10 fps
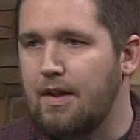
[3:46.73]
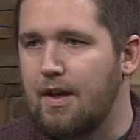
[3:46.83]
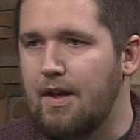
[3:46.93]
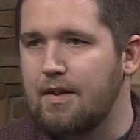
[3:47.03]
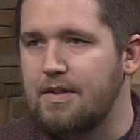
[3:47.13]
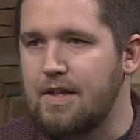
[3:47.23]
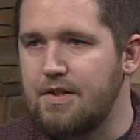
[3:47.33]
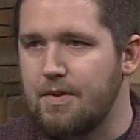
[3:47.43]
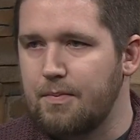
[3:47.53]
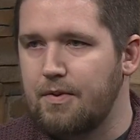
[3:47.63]
to
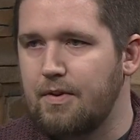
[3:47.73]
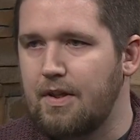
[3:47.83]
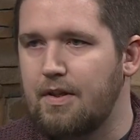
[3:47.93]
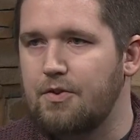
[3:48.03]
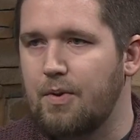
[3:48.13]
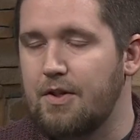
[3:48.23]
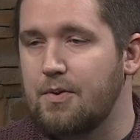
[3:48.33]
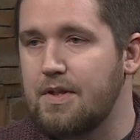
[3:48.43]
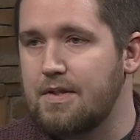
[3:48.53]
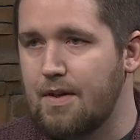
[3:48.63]
Egypt in
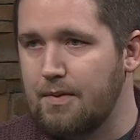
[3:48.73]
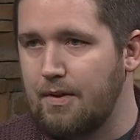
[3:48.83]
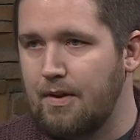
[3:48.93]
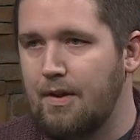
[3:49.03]
2027.